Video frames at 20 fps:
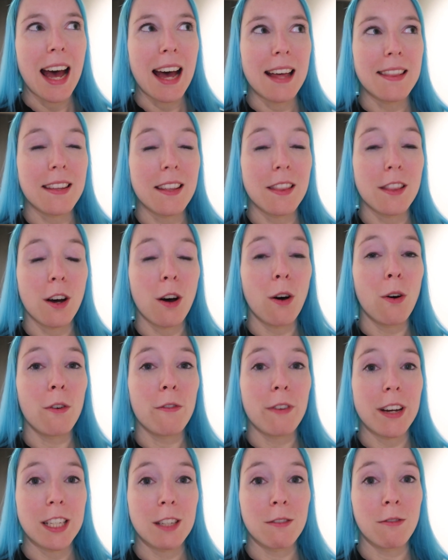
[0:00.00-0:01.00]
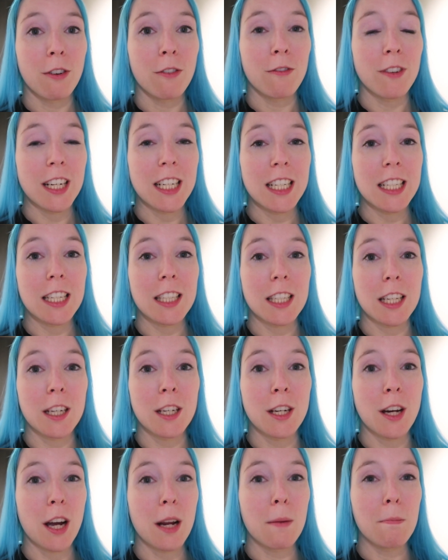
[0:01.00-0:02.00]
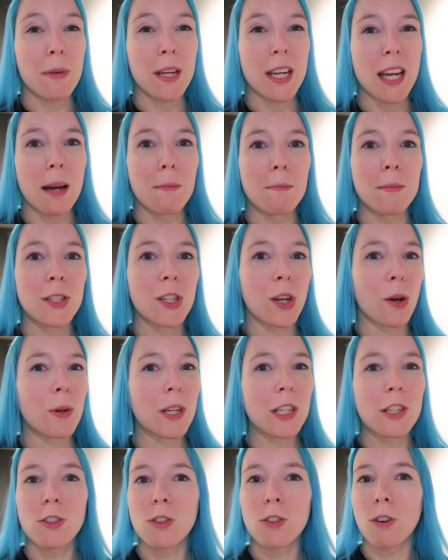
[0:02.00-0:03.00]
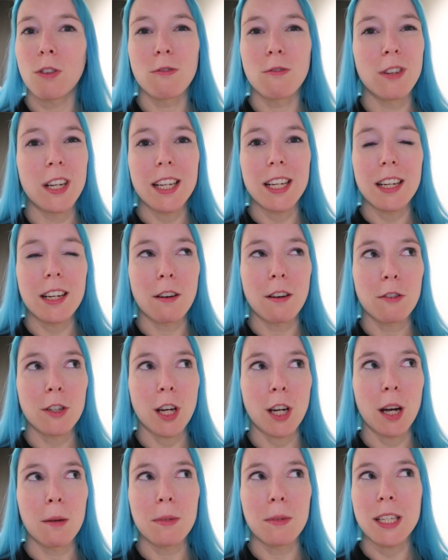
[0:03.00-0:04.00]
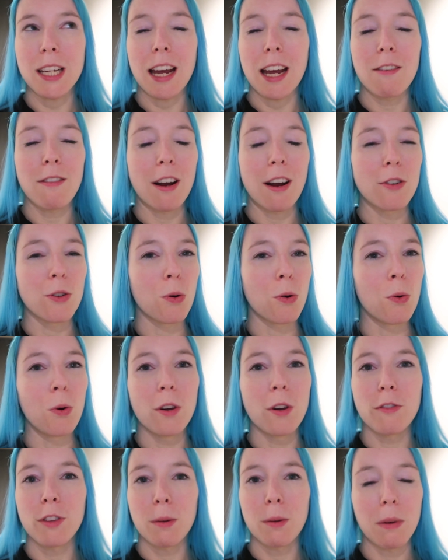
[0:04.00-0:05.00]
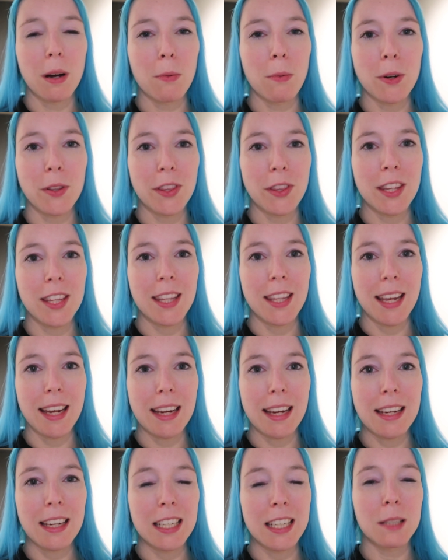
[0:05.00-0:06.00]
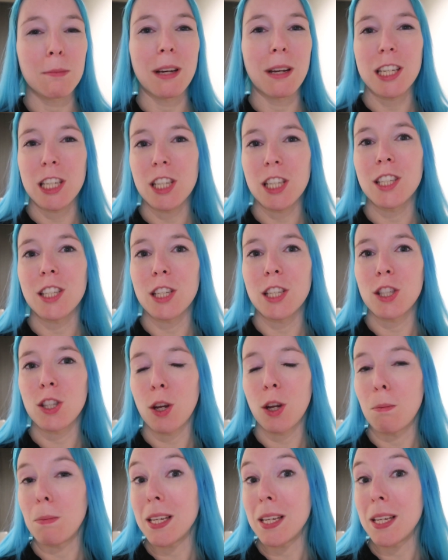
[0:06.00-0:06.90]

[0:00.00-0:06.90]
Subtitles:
and then the whole festival finishes at 9 p.m, so it's not really enough time to get around all of them, I wouldn't think, especially as it's so